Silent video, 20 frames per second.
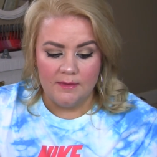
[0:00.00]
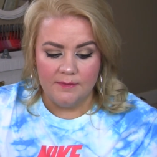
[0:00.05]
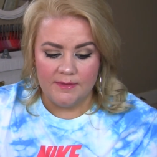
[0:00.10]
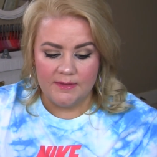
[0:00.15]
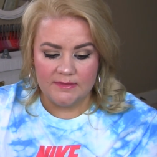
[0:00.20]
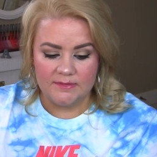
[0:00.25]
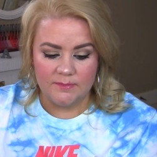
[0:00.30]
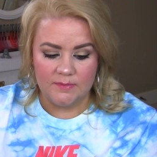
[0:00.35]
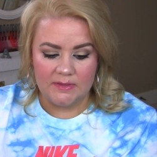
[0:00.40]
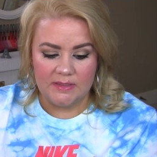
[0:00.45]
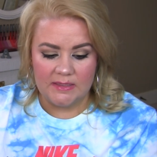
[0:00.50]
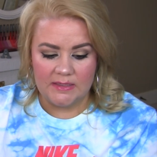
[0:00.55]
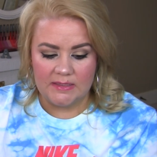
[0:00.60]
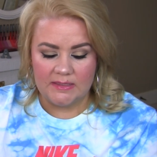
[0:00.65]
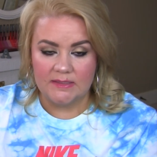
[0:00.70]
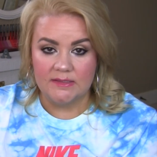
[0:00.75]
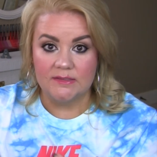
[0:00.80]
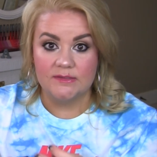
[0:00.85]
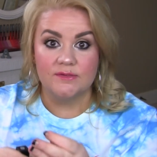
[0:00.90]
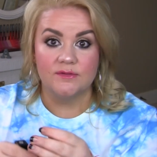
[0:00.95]
This one
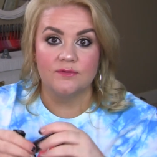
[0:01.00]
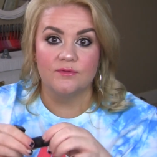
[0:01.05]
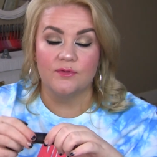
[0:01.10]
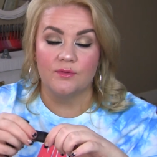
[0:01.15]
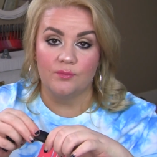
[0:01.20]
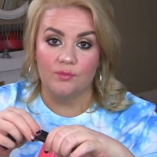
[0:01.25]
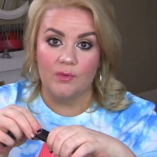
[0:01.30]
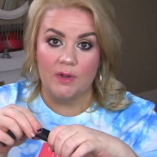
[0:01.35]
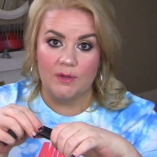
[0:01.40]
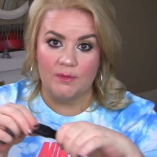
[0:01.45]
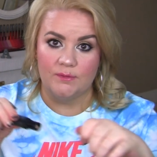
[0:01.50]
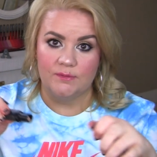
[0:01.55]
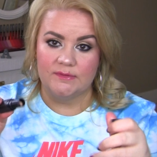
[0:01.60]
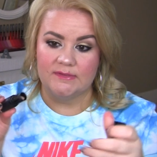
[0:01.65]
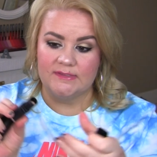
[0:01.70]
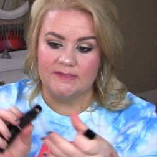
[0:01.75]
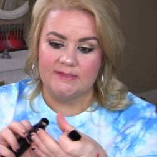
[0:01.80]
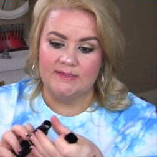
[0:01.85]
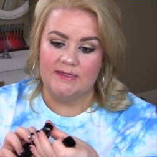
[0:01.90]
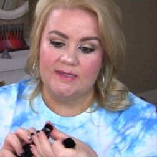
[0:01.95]
is the
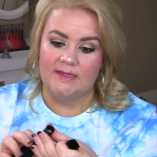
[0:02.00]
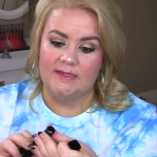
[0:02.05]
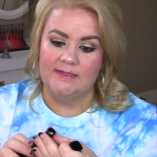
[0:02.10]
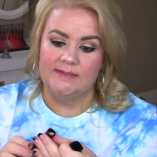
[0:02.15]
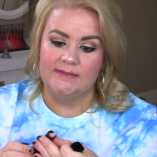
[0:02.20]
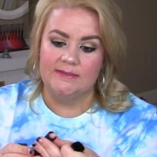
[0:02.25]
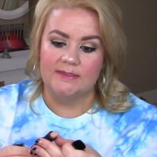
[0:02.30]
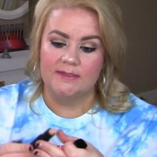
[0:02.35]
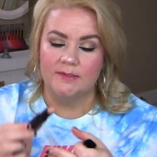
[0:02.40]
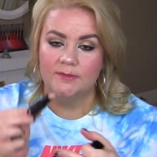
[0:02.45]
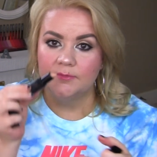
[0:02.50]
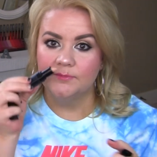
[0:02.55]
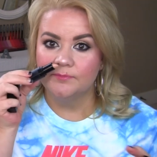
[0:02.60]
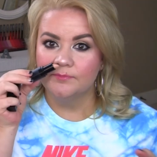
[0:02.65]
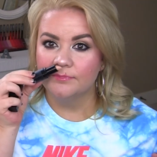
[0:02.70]
rose scent.